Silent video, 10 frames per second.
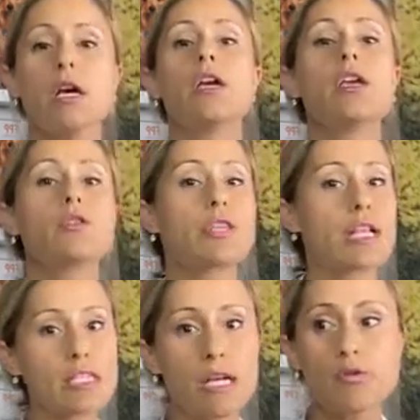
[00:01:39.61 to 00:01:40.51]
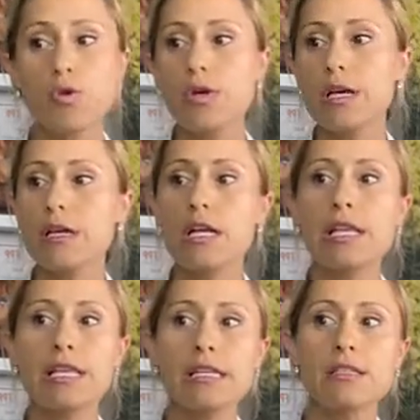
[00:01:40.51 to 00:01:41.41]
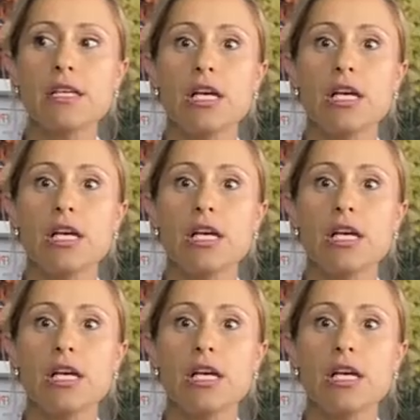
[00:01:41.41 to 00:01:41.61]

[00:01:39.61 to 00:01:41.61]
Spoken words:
That's how you can clean it.